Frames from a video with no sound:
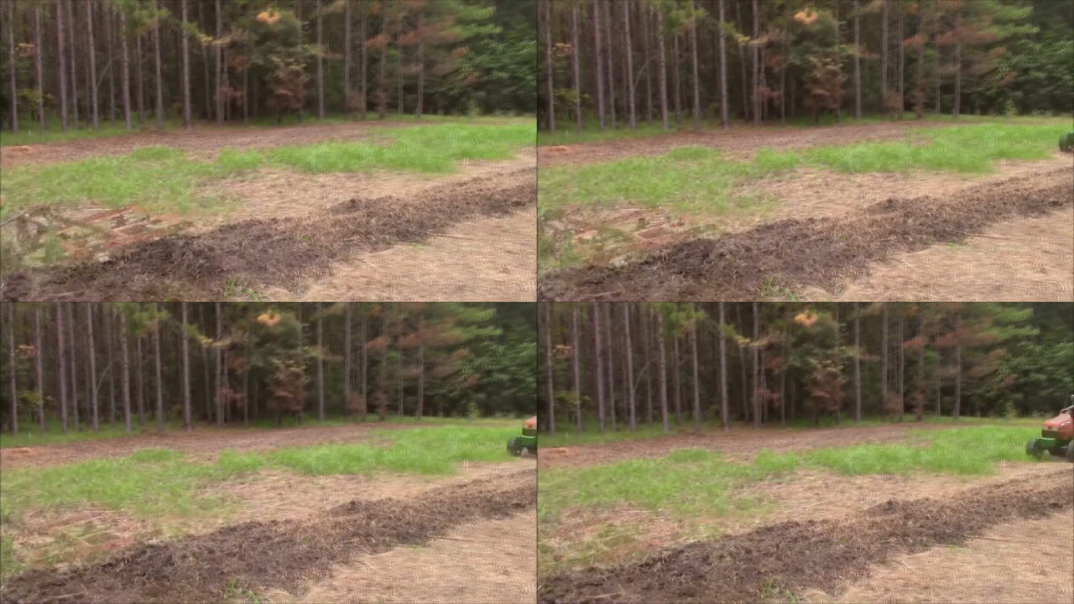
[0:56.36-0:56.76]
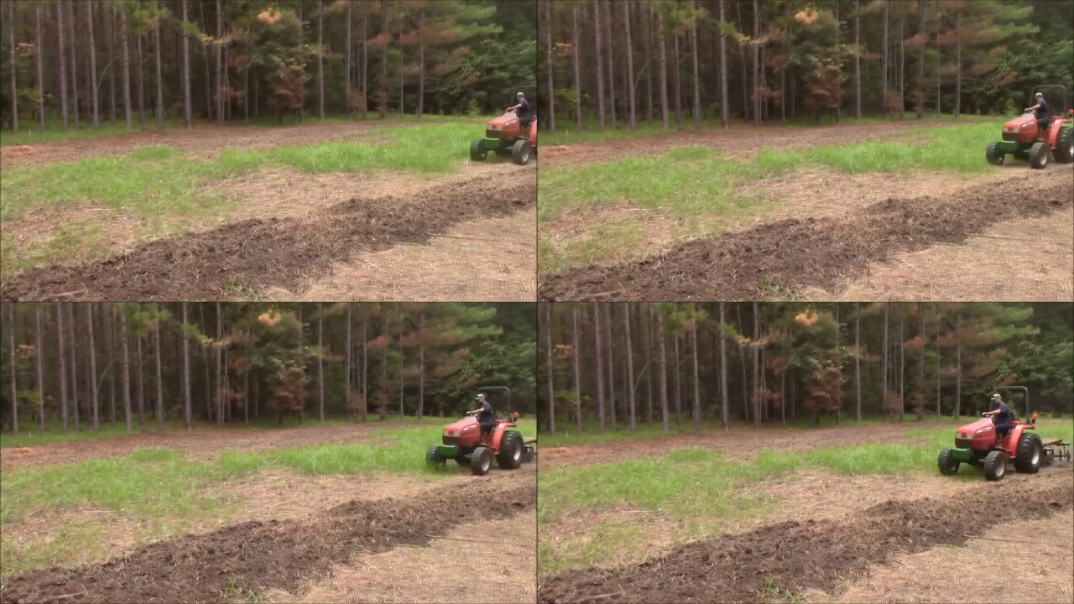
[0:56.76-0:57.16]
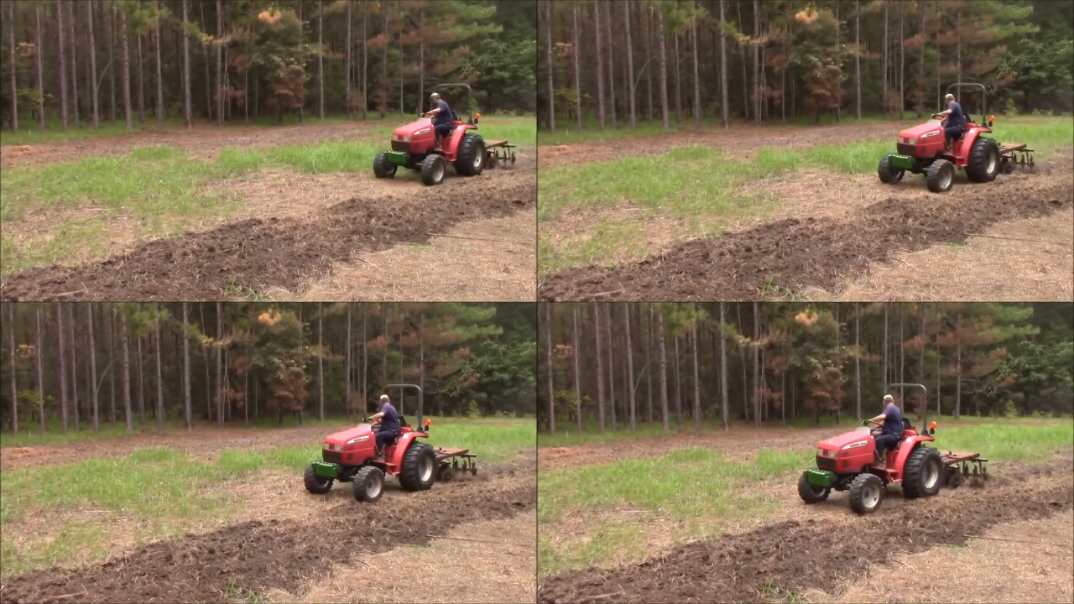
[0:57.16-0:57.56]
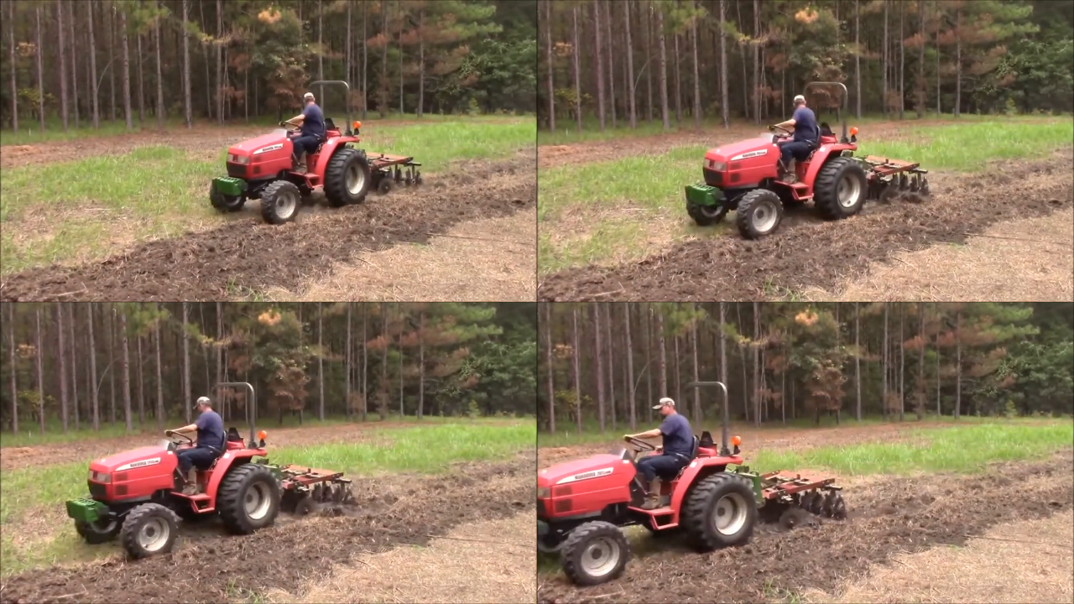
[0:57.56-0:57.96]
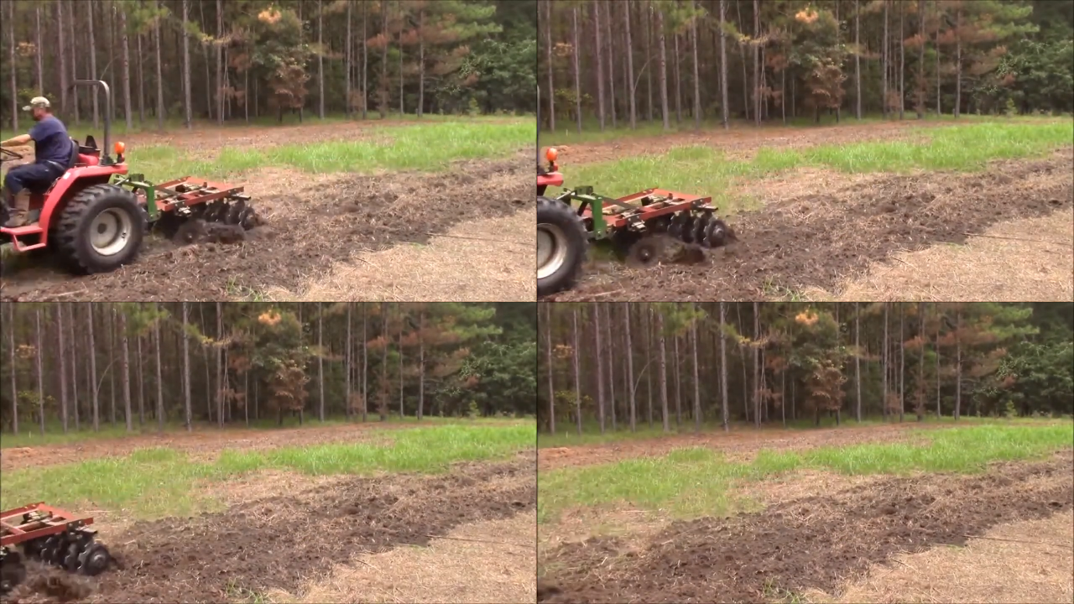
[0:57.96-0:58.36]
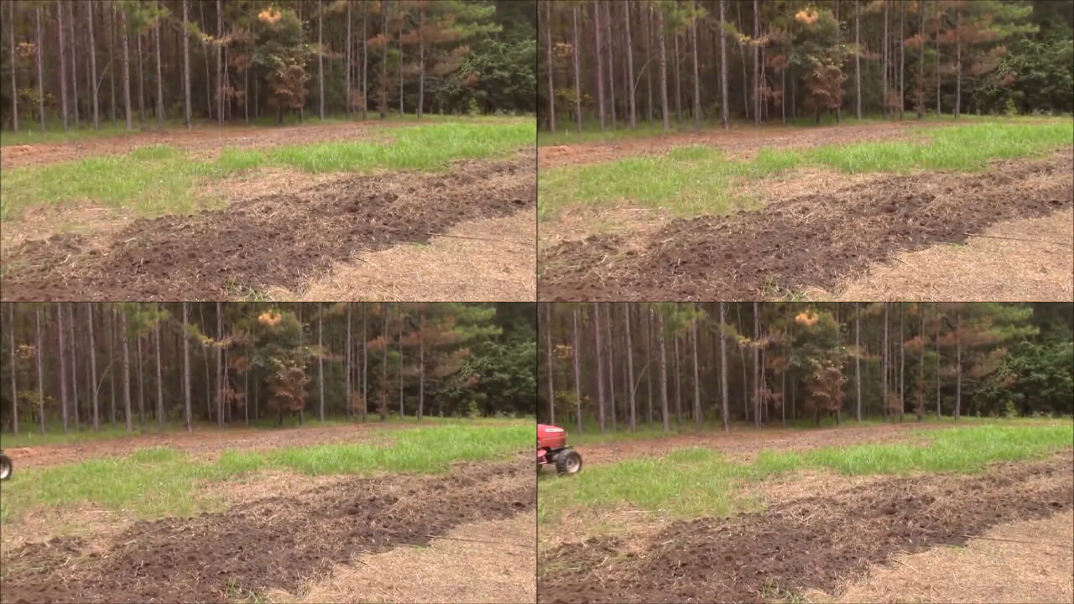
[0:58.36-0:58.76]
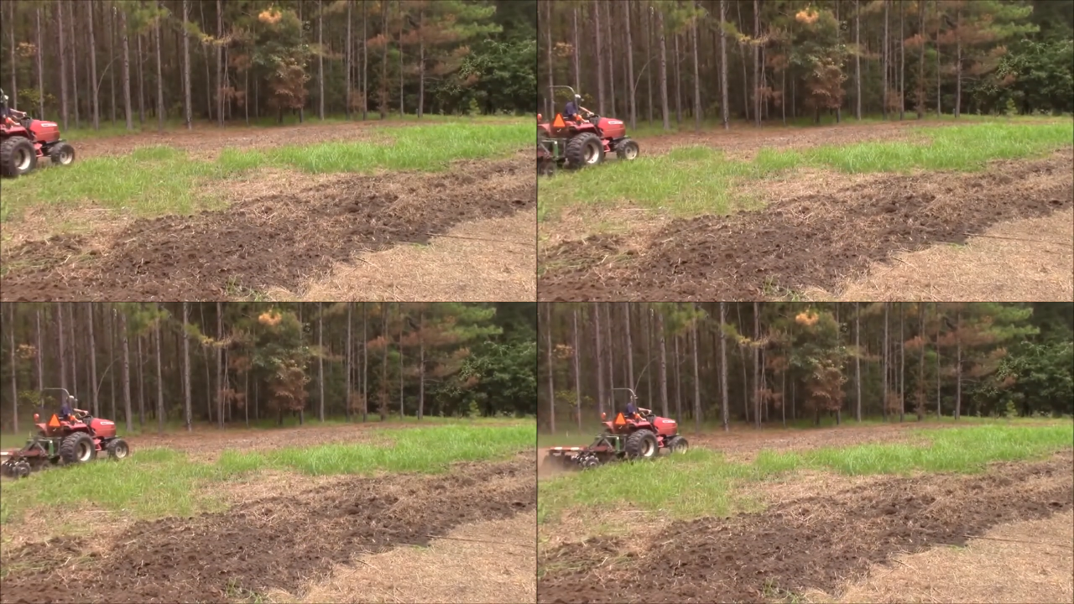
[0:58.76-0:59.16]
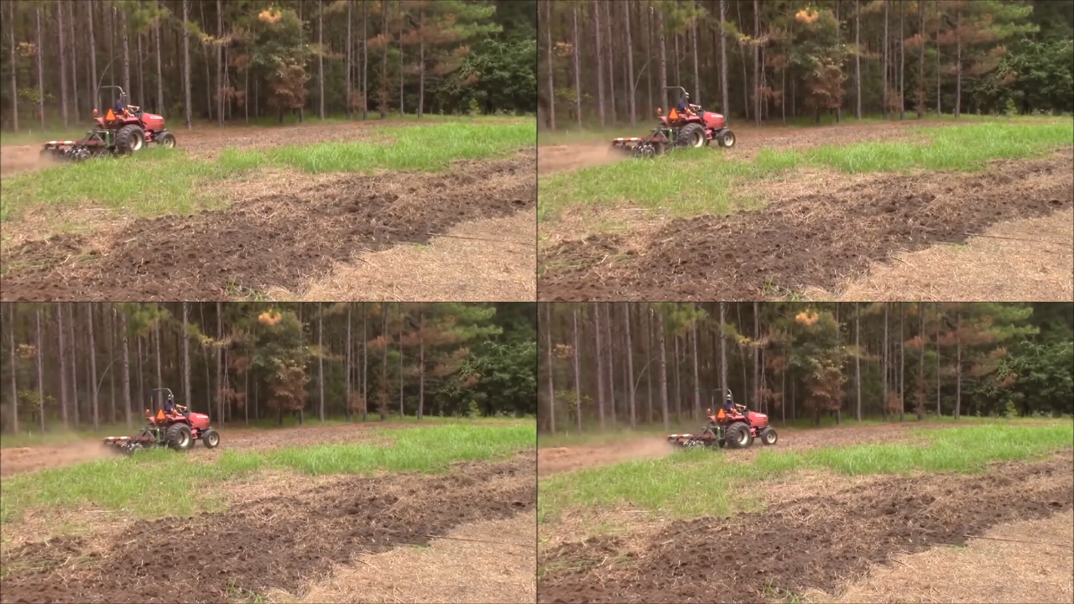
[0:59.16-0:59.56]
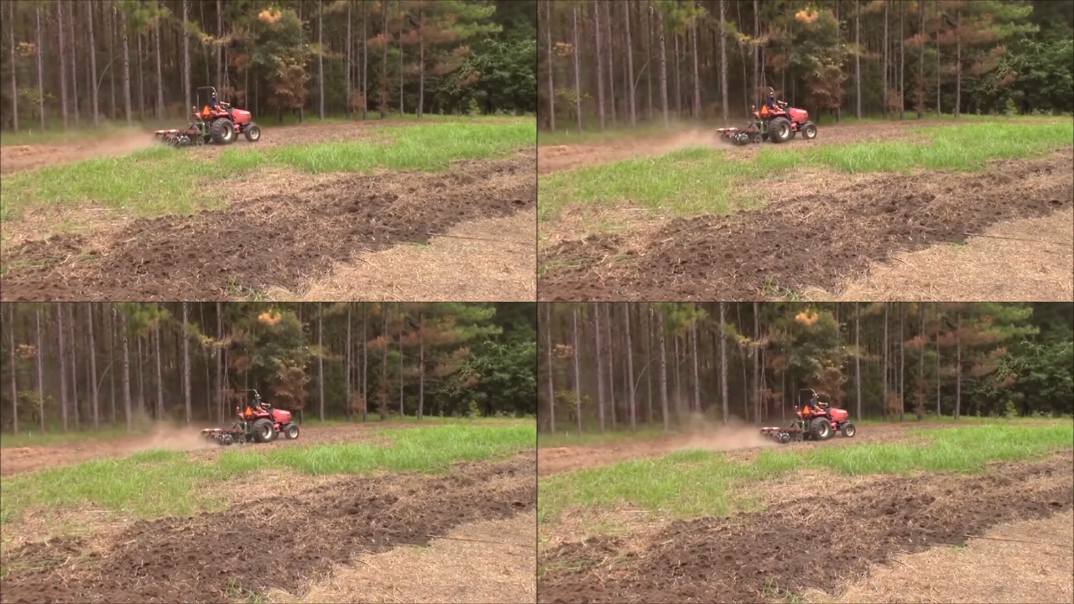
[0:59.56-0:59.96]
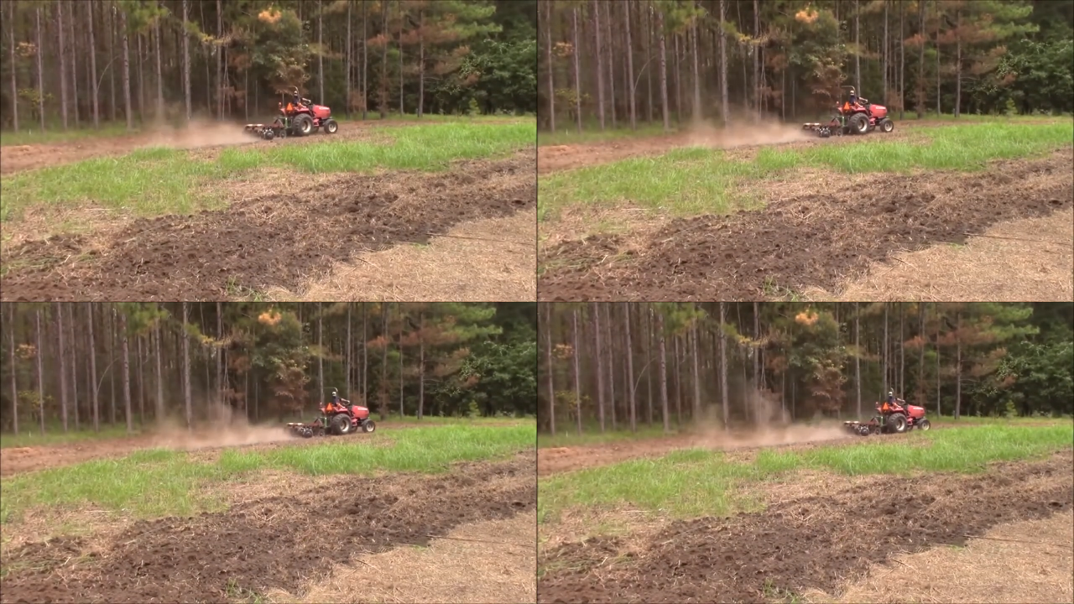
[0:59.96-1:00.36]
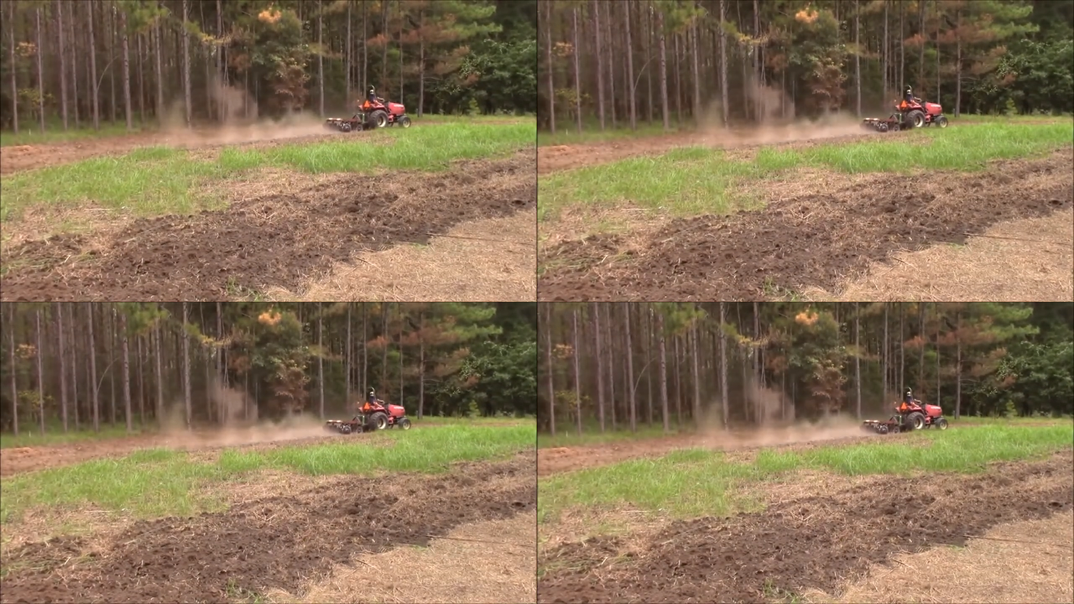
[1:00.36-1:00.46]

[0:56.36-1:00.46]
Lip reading: (no speaker visible)